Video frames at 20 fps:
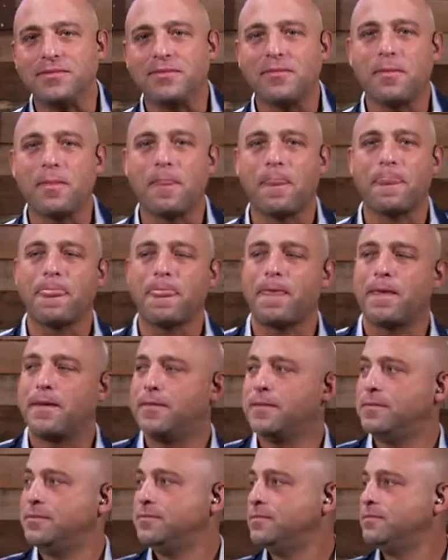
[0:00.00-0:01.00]

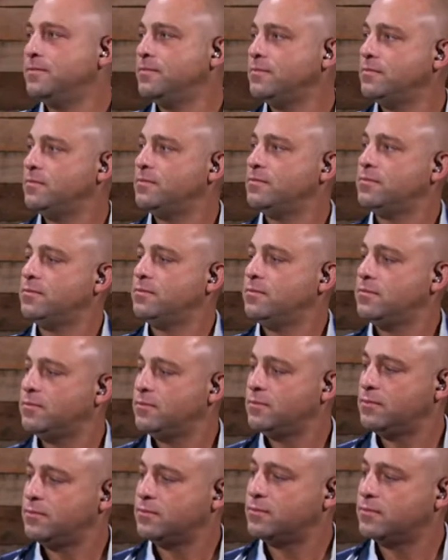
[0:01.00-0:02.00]

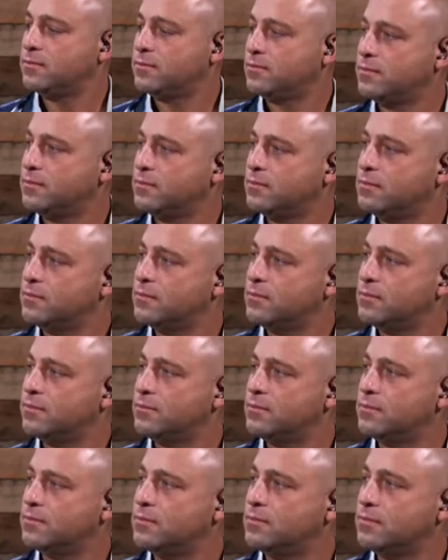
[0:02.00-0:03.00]

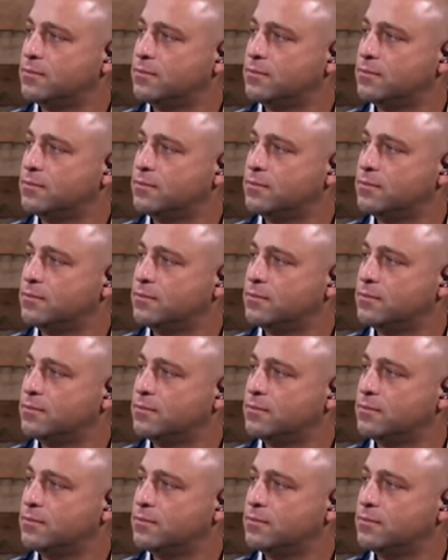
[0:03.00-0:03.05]
(silent)